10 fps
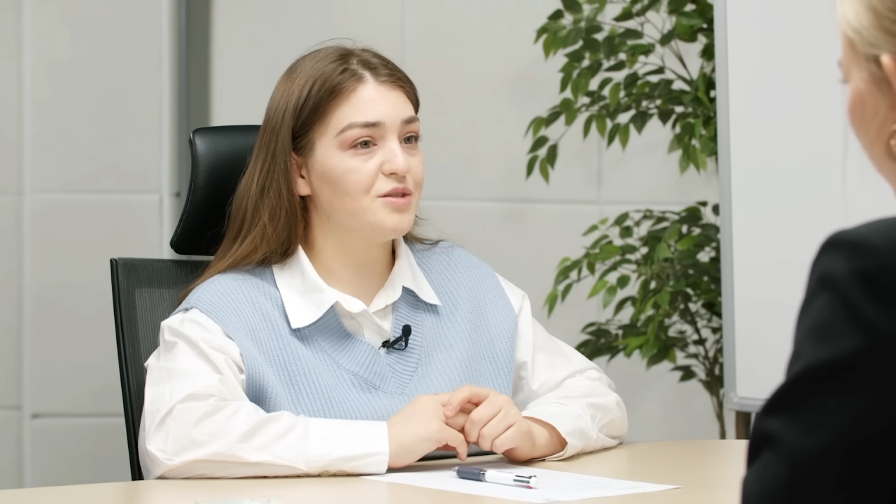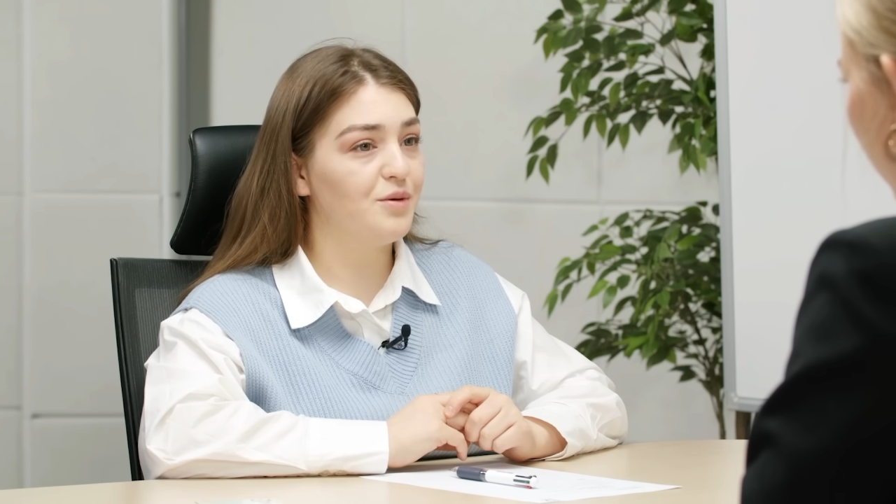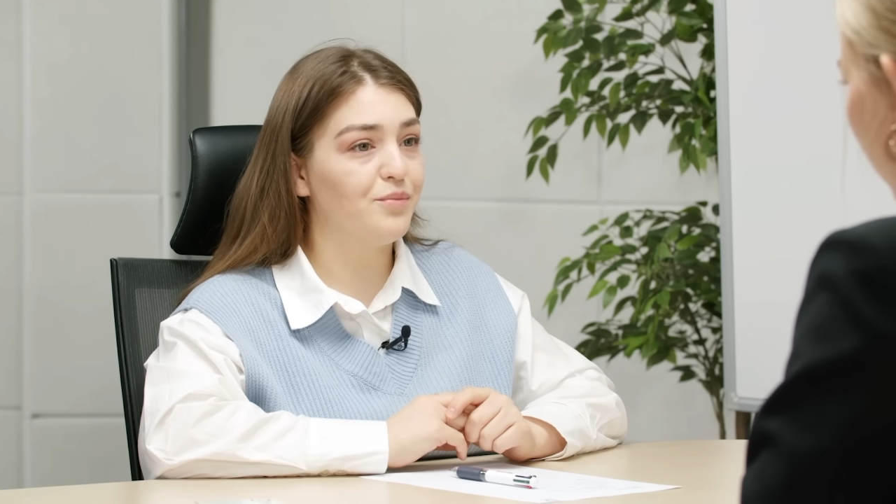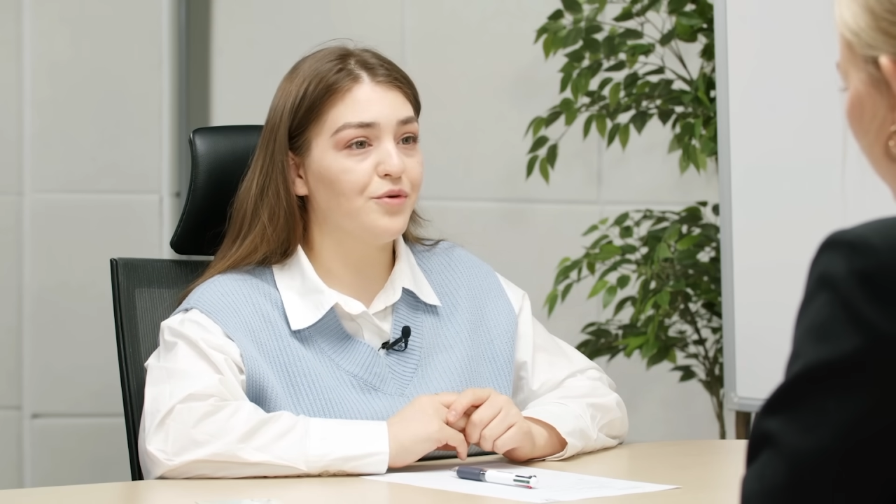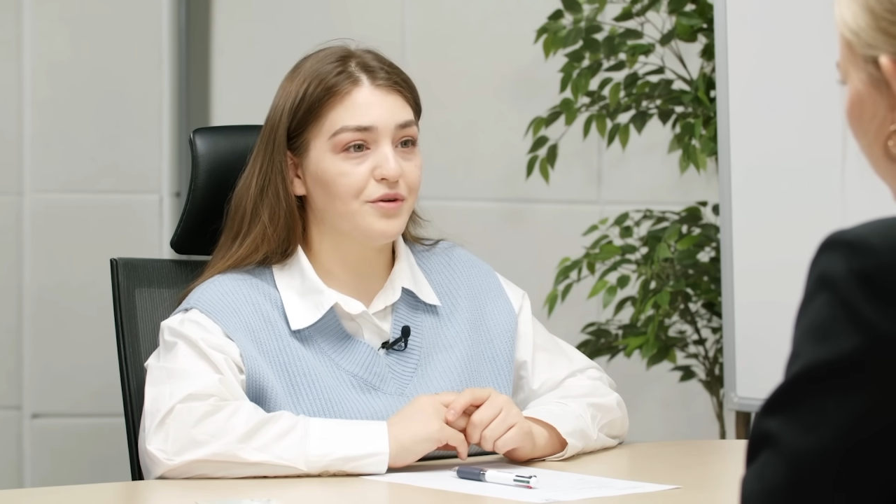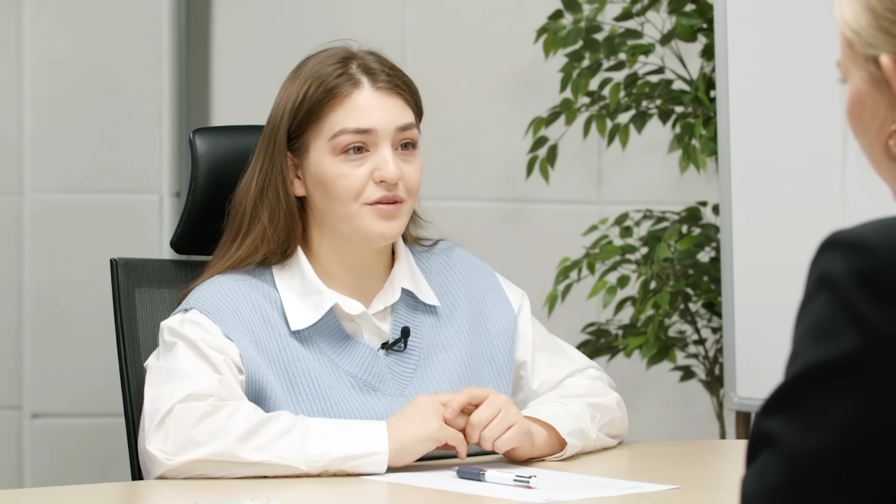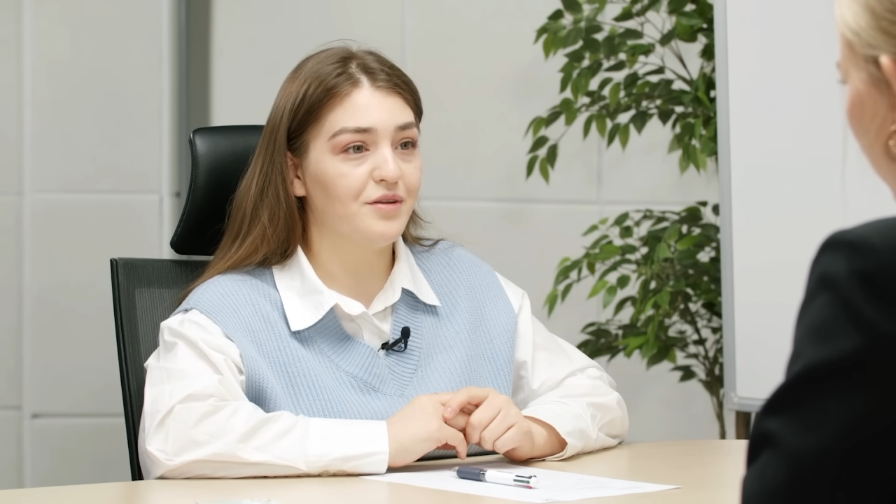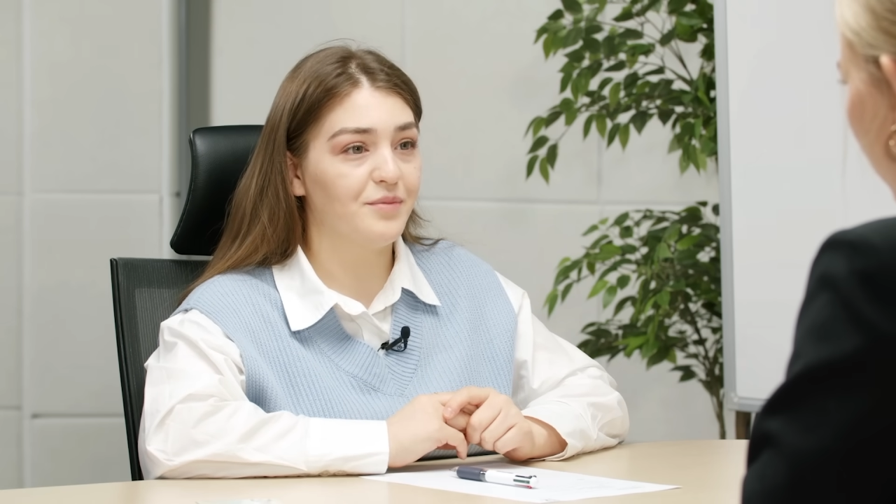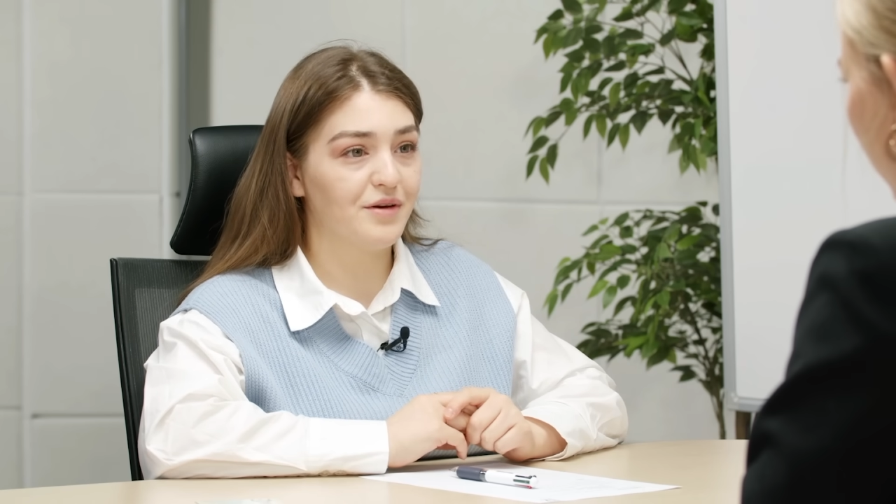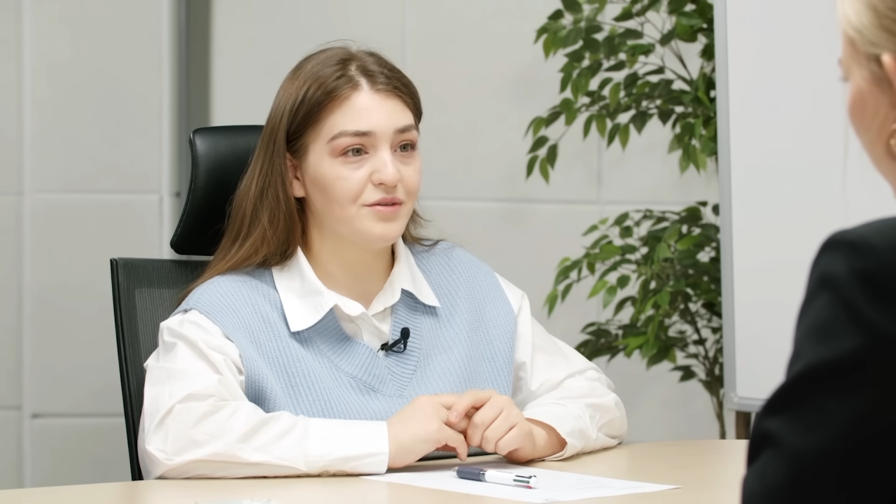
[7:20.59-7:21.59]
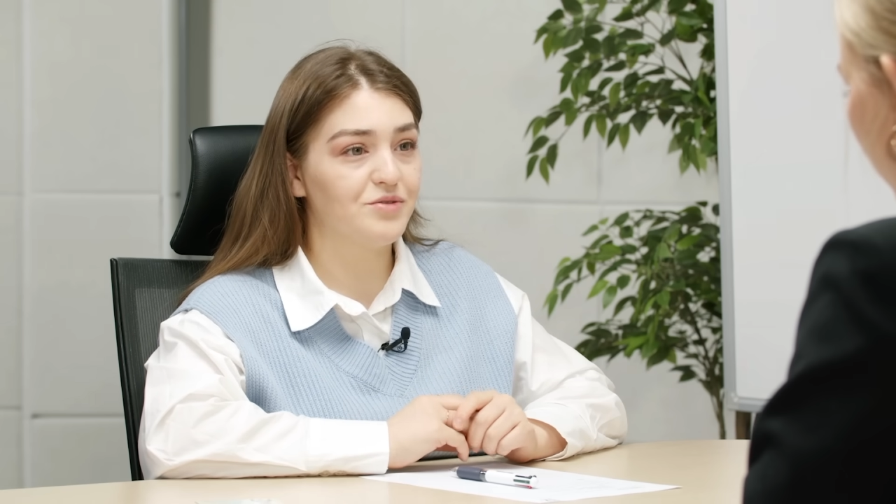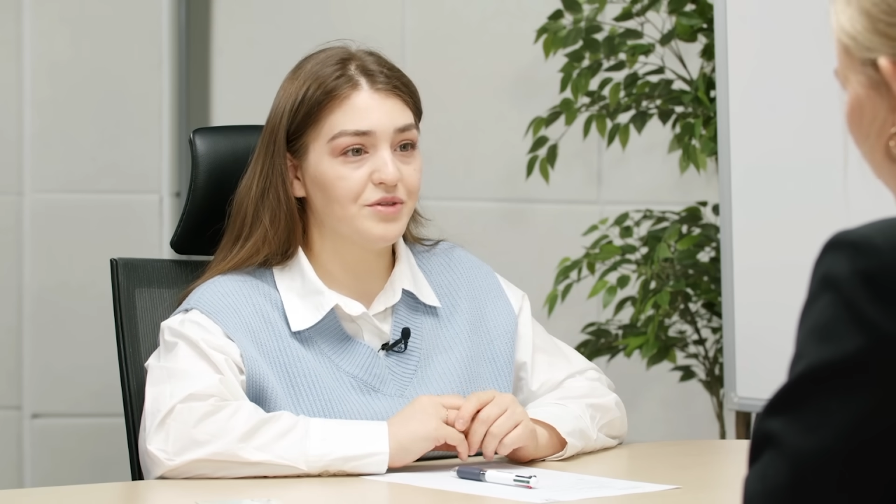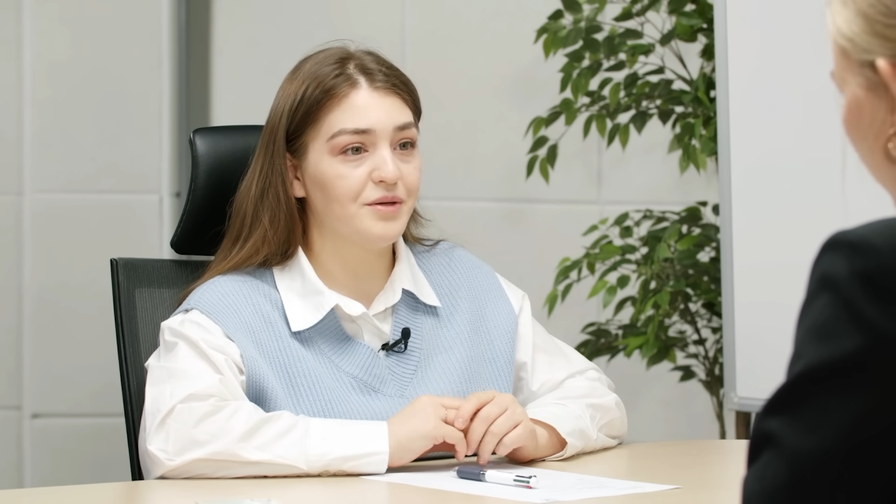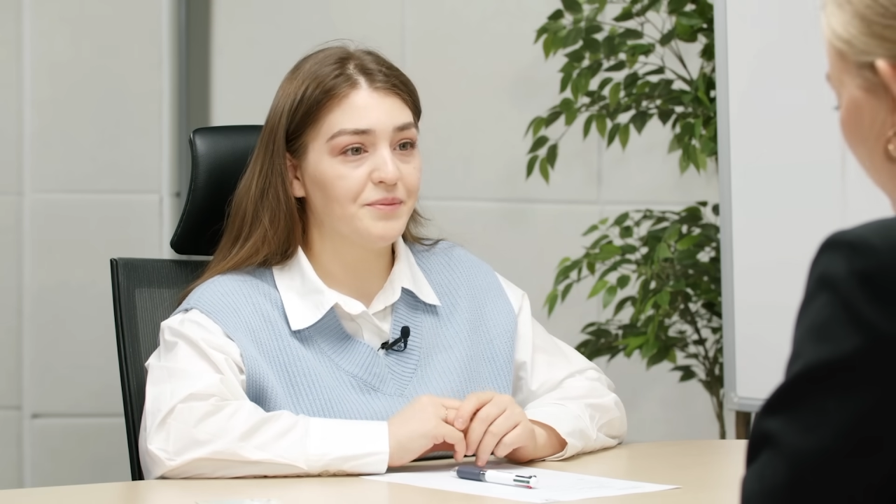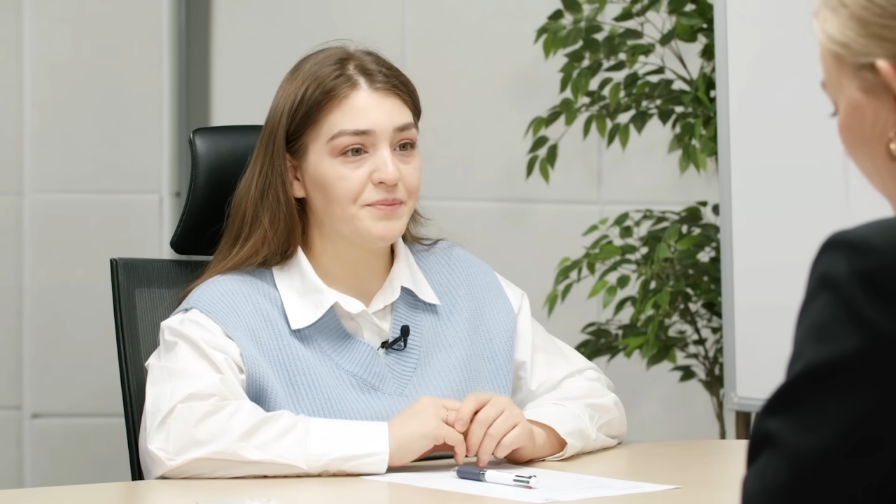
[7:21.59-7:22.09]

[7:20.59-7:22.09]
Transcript: important in my country.